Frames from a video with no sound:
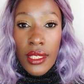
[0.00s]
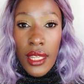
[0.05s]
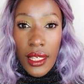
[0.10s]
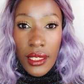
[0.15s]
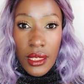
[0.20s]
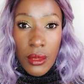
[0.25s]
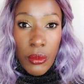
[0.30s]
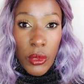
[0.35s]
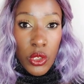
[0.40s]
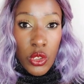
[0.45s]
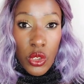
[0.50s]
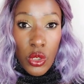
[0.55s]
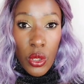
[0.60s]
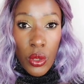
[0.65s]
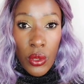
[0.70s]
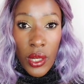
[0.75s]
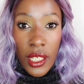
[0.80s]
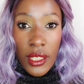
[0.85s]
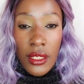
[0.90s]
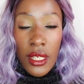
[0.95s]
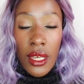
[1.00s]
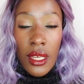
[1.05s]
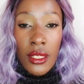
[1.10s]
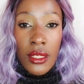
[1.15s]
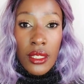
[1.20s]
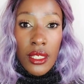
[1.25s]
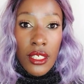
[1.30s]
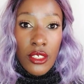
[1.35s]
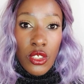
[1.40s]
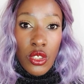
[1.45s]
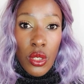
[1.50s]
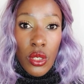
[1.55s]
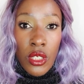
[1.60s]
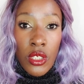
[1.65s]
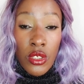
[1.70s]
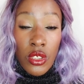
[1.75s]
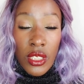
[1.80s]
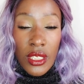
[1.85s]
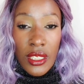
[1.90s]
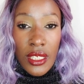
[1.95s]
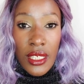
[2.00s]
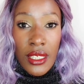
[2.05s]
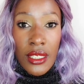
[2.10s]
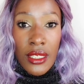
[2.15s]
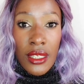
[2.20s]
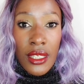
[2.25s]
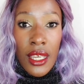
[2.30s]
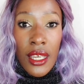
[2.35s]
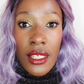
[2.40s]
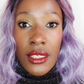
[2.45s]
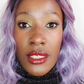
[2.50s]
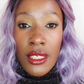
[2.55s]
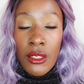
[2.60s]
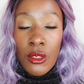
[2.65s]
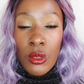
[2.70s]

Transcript: Dark Spot Corrector in case you're interested in that